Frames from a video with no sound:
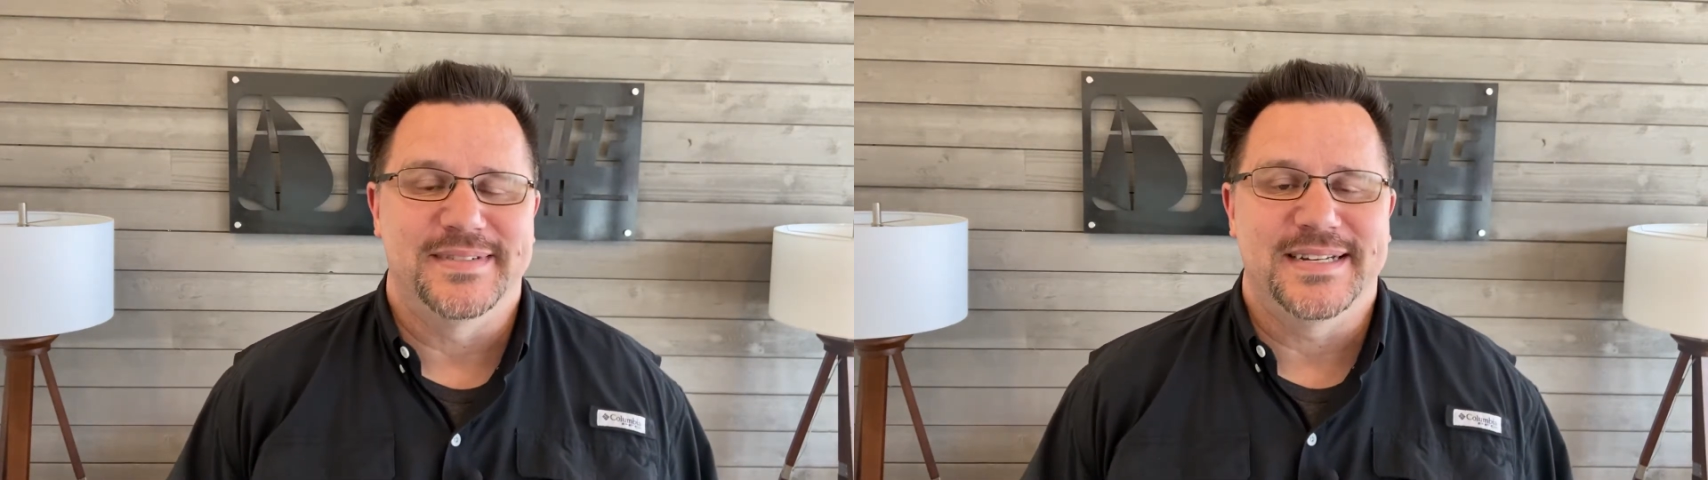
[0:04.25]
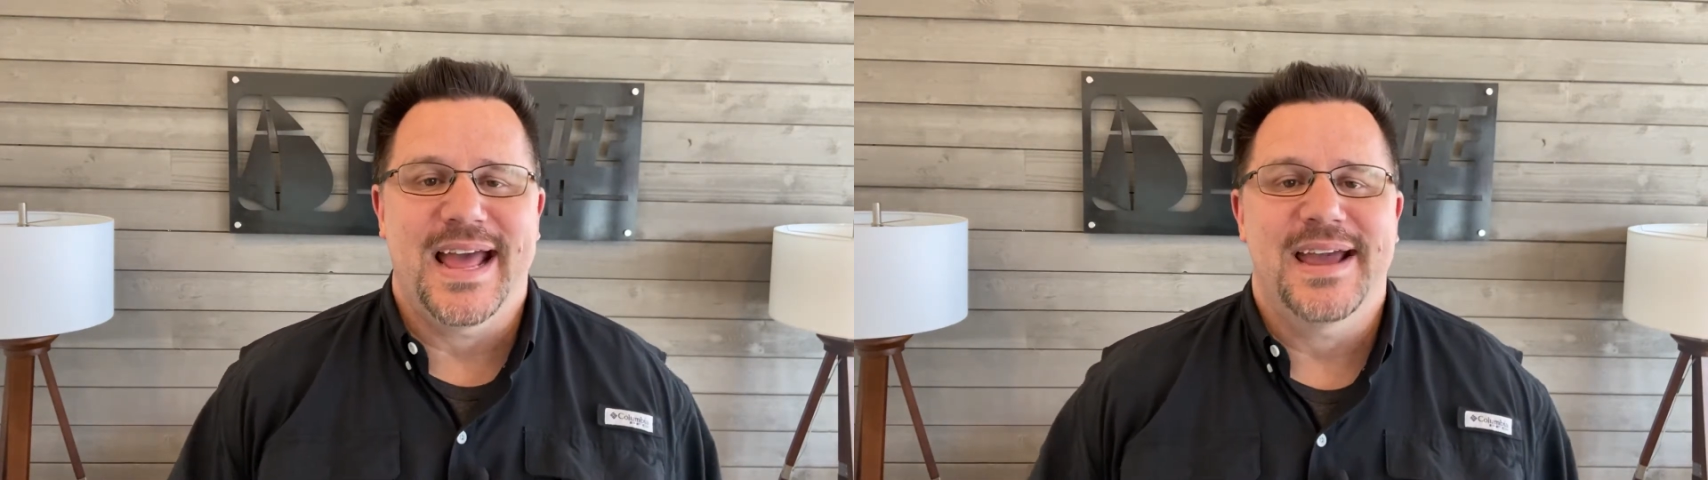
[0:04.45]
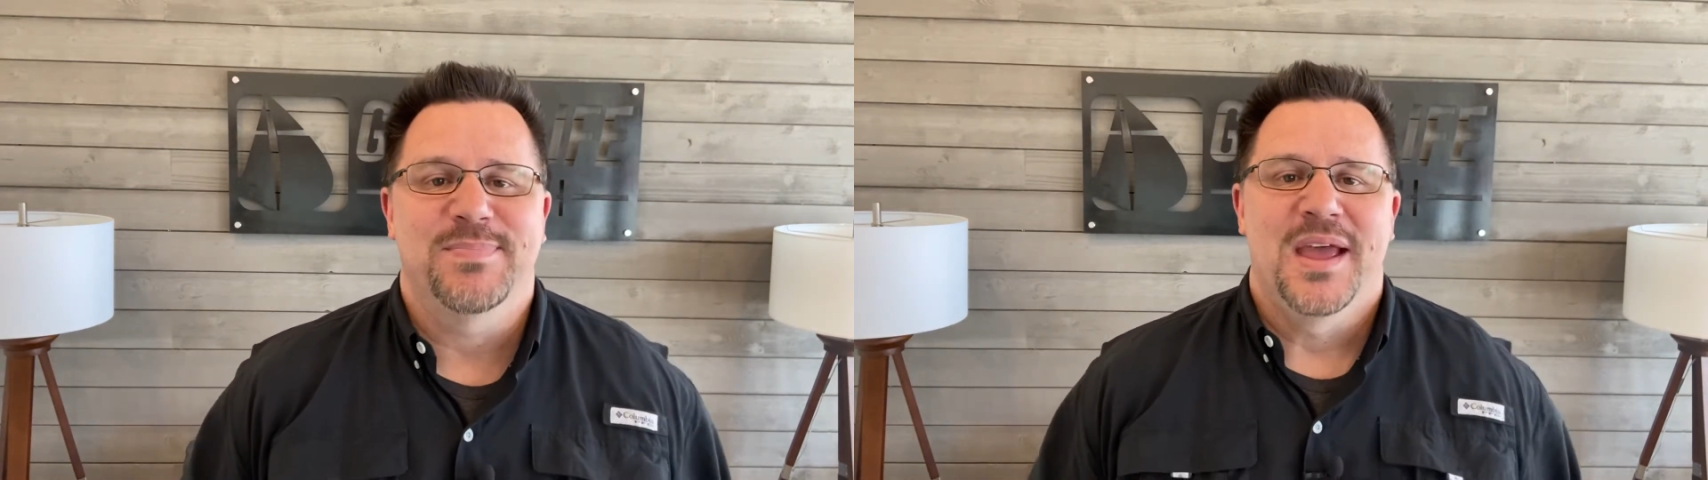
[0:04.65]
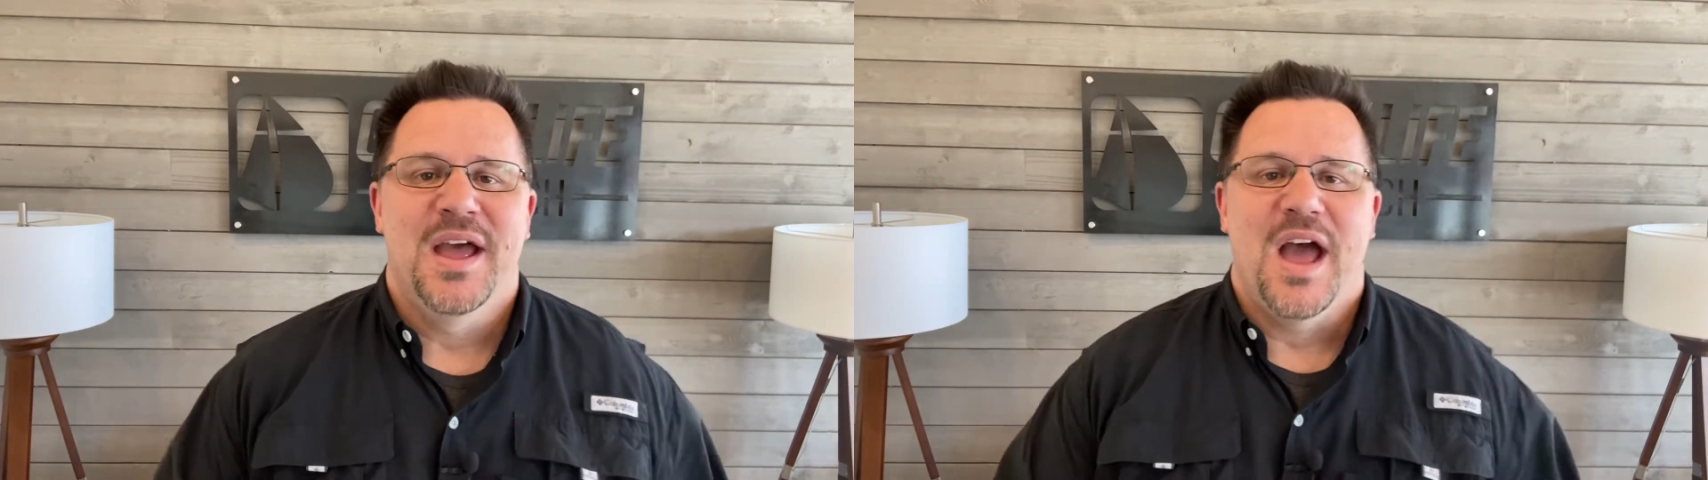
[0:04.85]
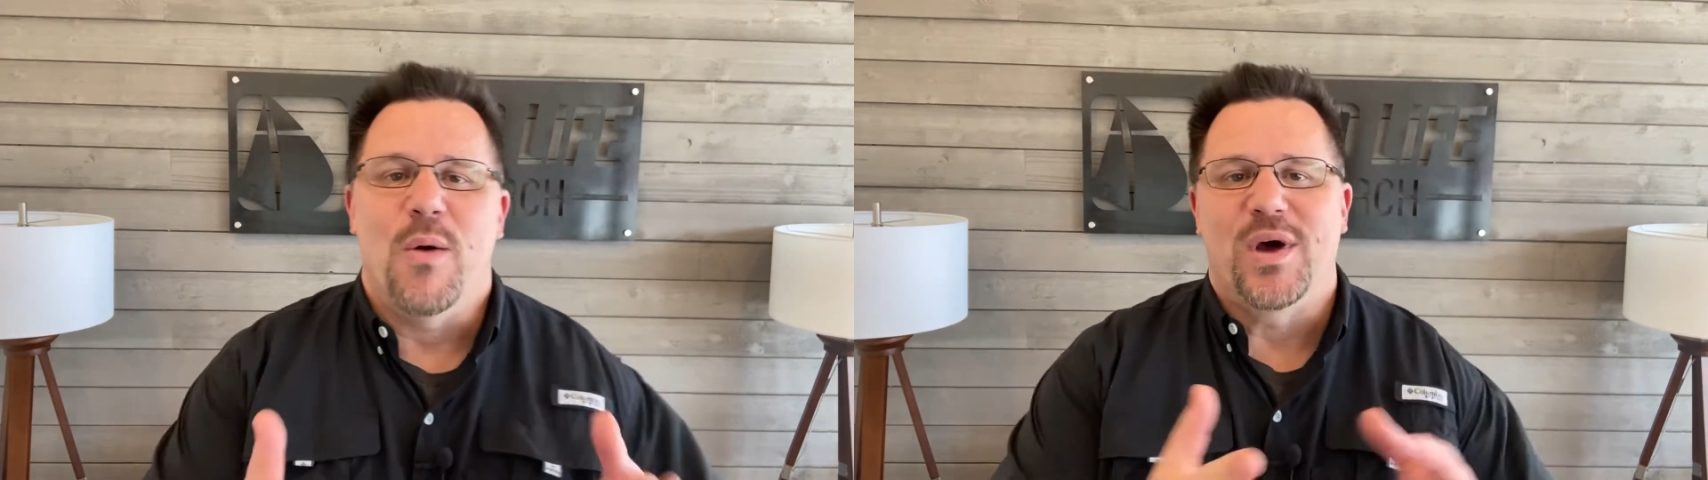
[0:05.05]
Today,
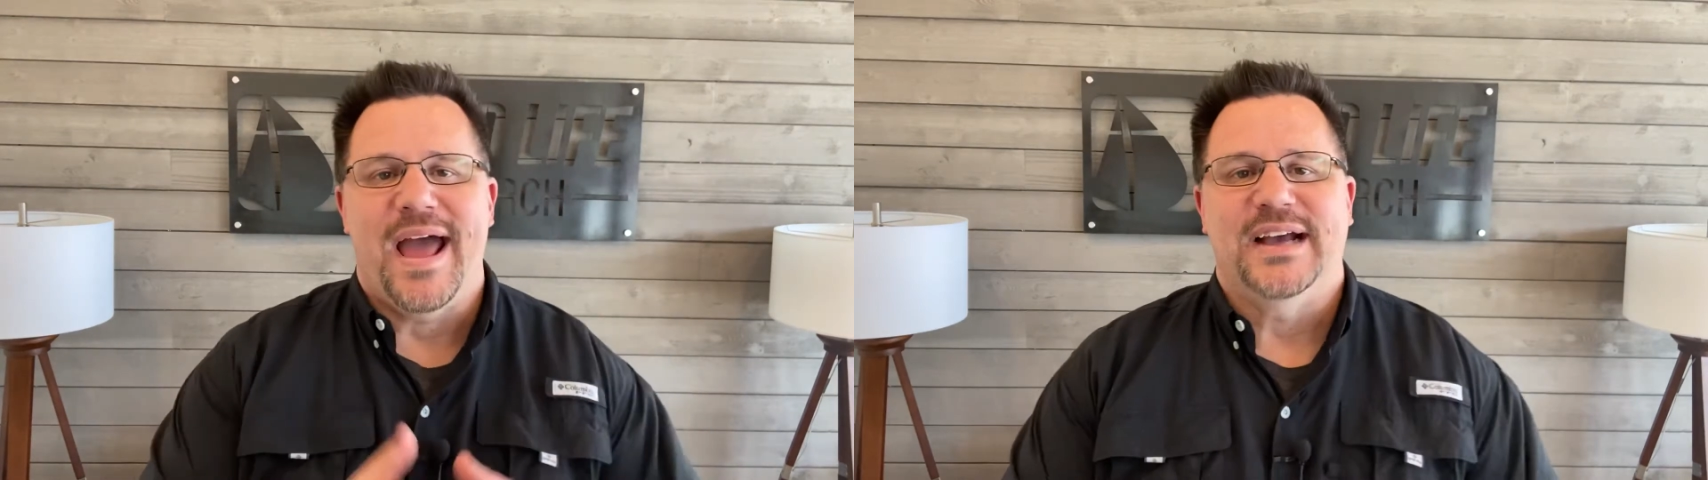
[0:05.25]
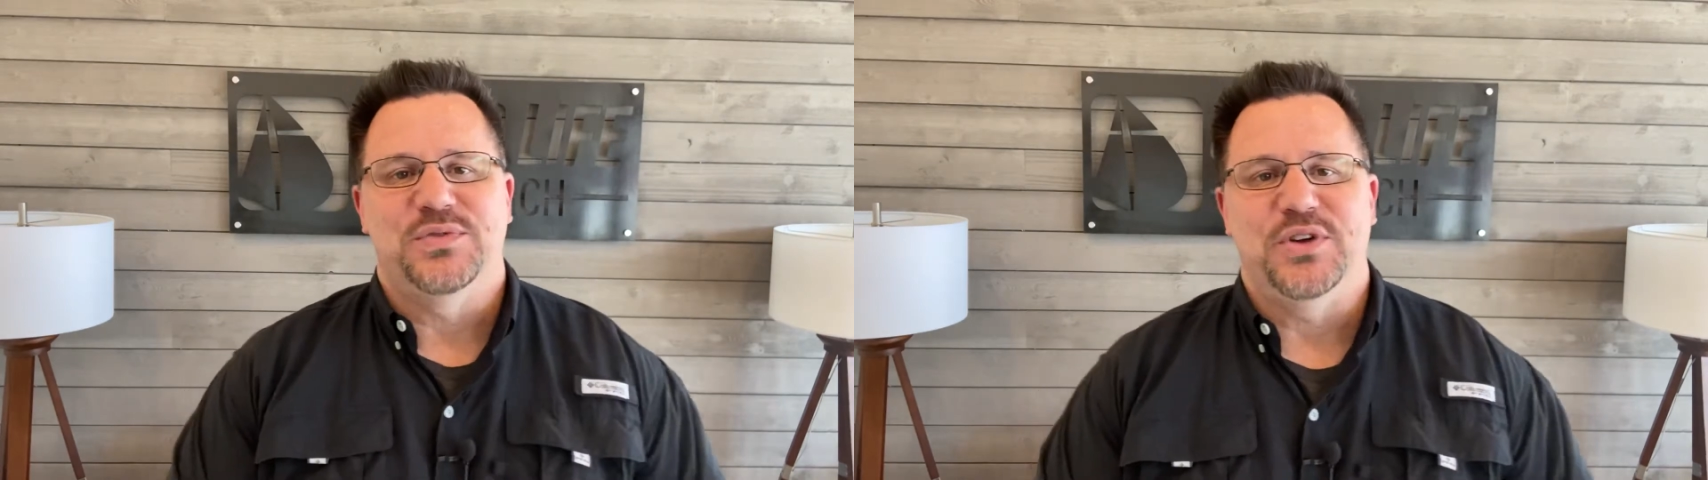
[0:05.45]
I want to ask